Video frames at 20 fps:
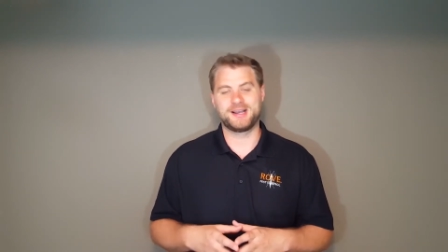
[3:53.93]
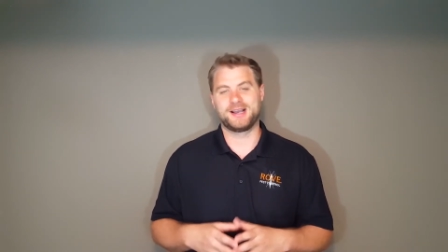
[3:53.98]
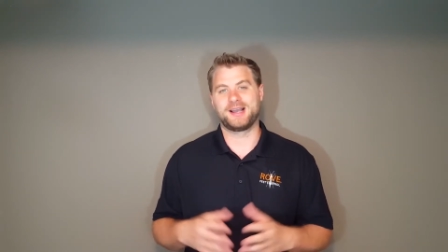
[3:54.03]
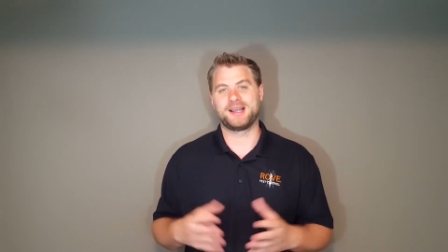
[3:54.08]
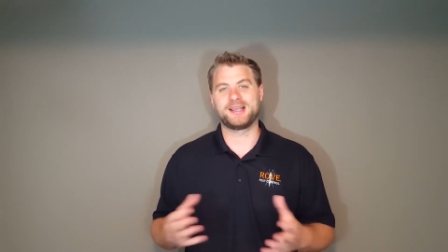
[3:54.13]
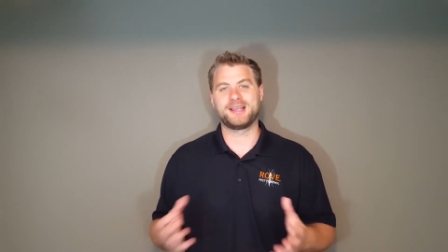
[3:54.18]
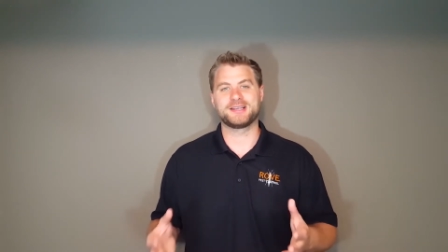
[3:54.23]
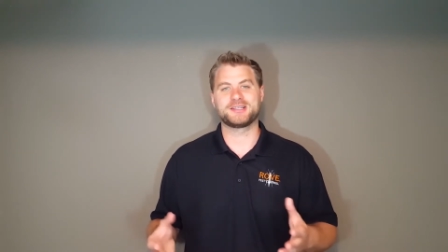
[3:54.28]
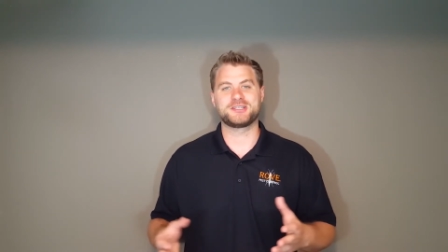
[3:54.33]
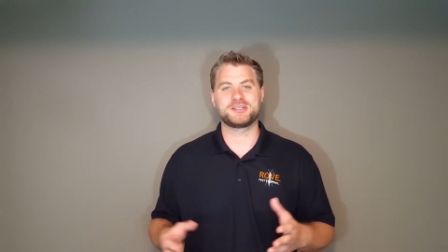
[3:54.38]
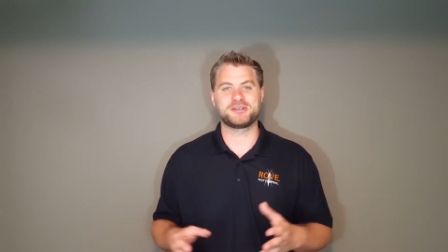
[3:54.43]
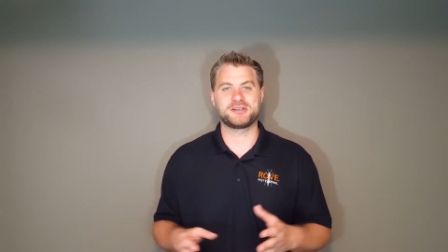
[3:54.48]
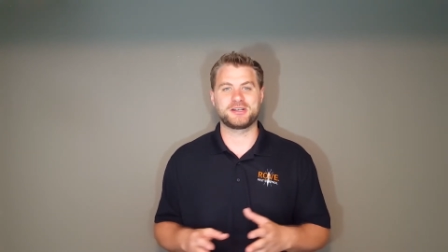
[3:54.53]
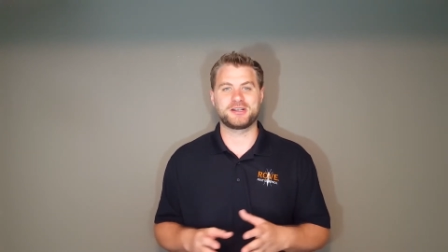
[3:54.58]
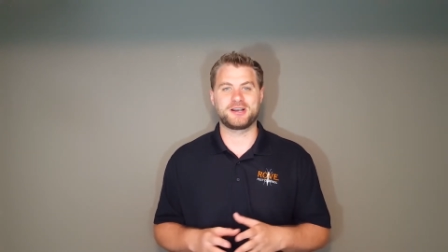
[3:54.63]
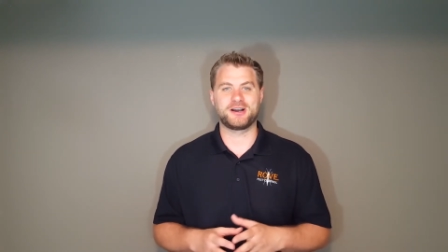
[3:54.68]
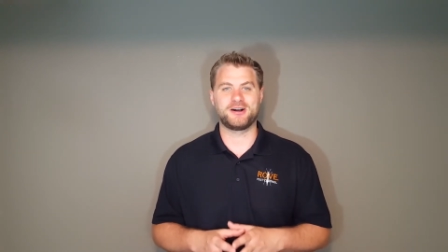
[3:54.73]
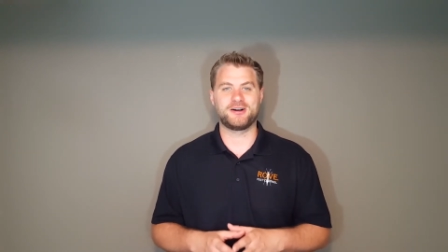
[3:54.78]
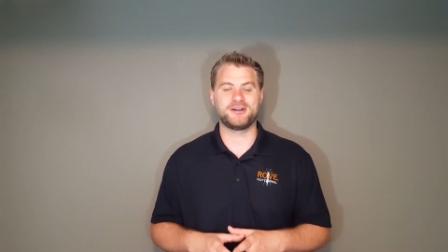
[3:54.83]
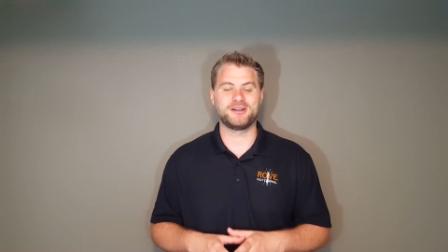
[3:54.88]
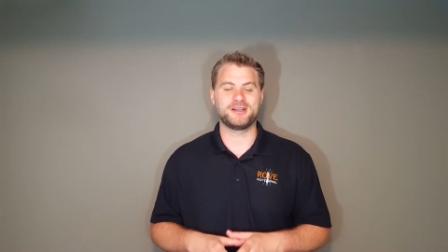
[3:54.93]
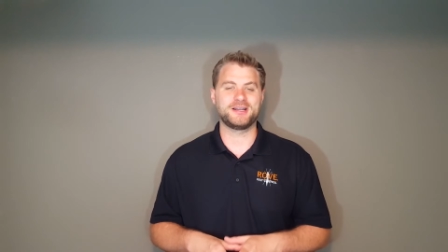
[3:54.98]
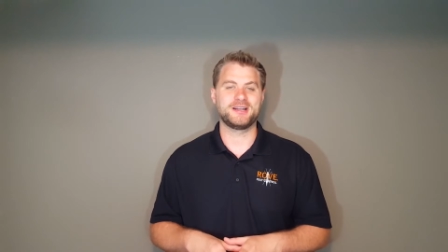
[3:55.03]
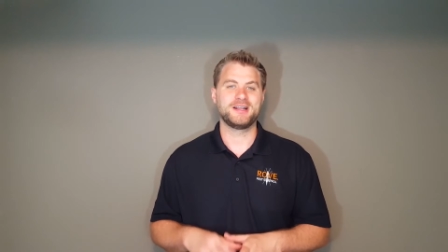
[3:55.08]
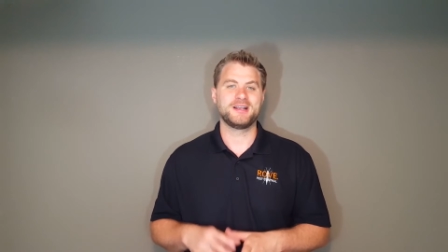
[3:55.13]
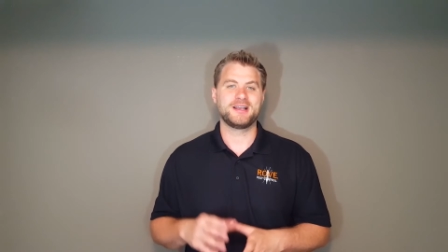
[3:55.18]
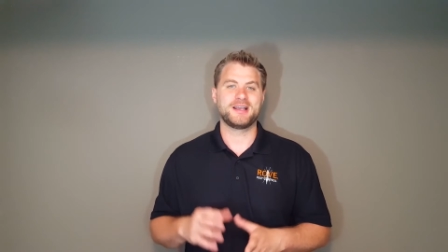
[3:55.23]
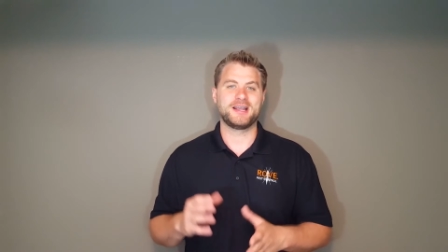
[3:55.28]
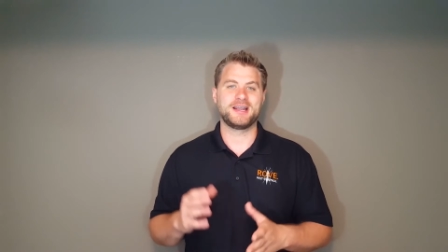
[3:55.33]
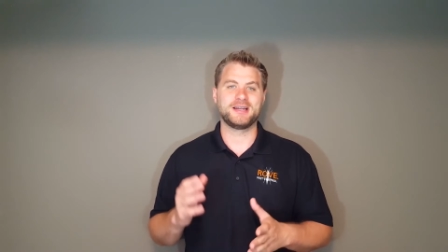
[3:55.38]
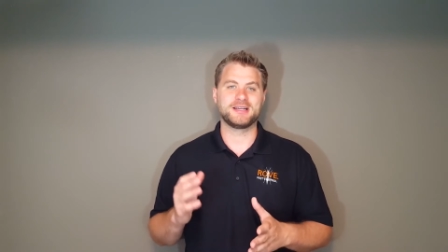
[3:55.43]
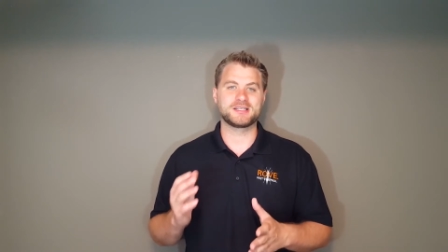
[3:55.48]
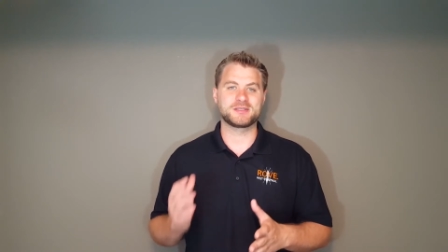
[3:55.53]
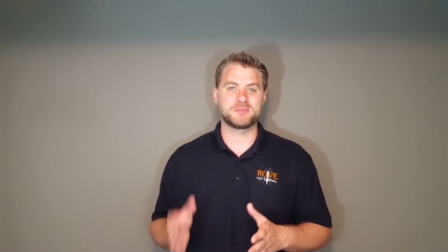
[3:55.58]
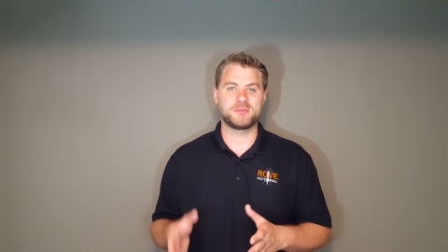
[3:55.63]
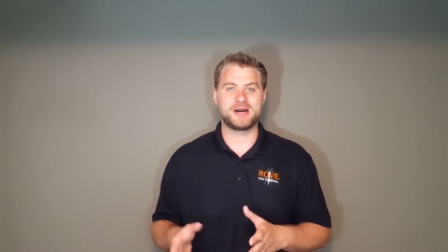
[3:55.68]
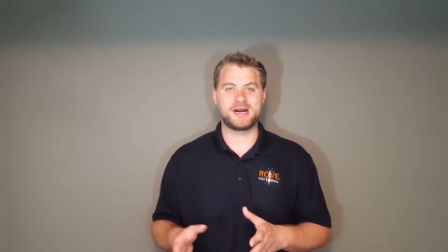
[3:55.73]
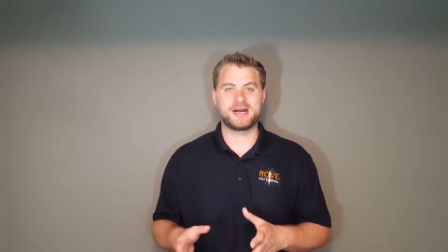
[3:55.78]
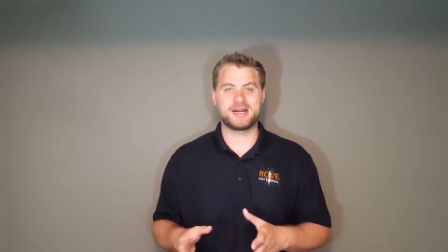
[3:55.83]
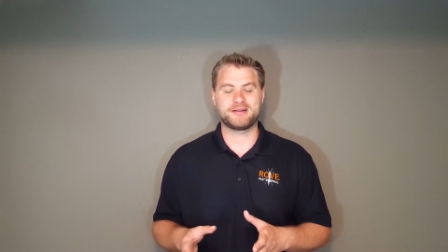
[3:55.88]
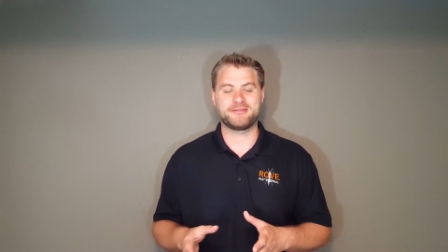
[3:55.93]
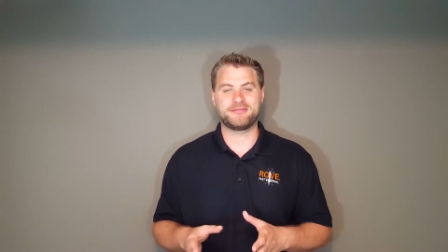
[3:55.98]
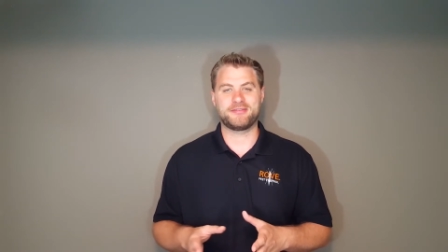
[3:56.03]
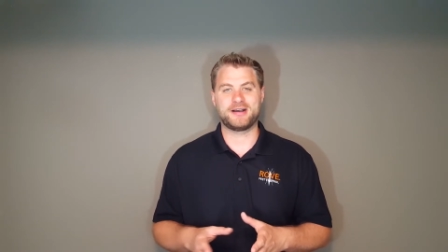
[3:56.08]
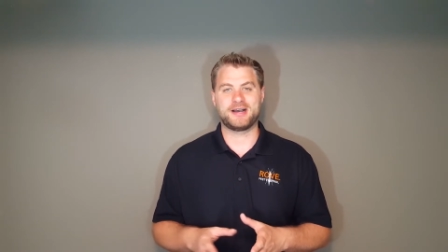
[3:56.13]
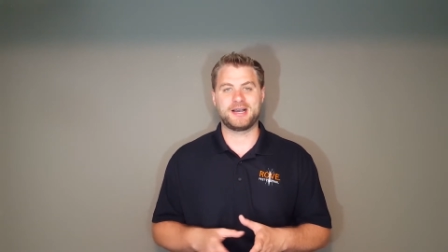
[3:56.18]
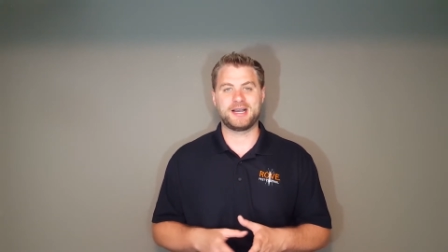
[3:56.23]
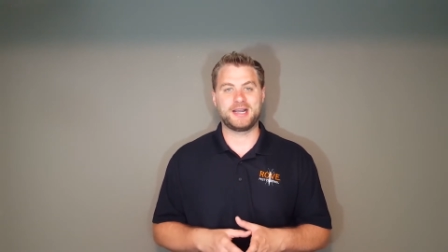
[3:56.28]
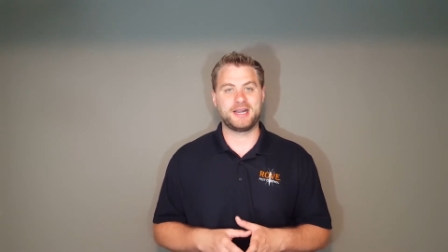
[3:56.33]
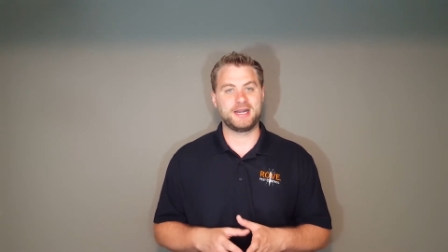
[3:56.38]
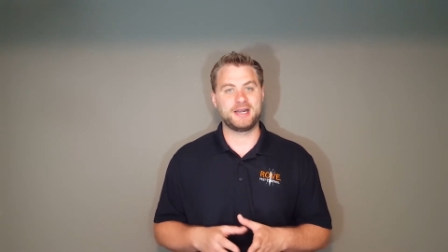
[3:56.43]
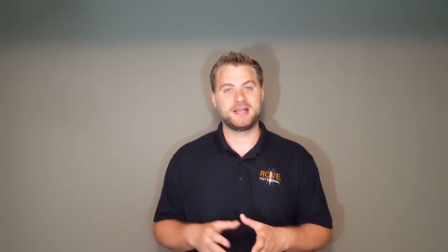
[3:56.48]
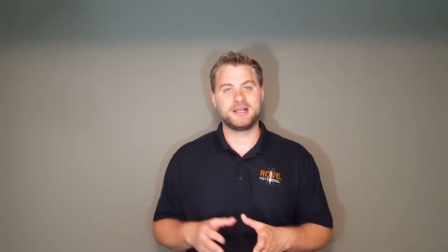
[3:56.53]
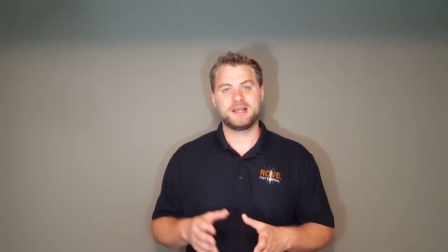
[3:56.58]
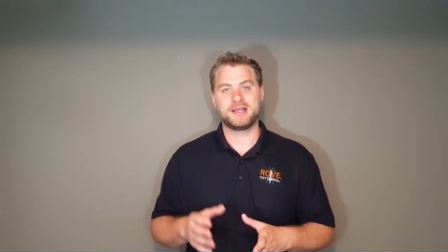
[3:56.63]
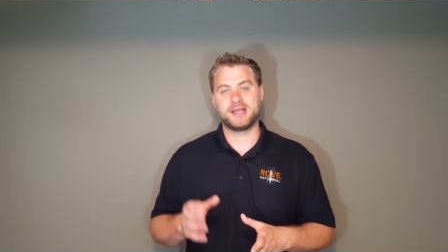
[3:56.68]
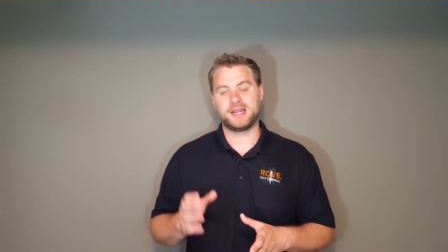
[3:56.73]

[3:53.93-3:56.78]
I guess you could call it, and it's modified,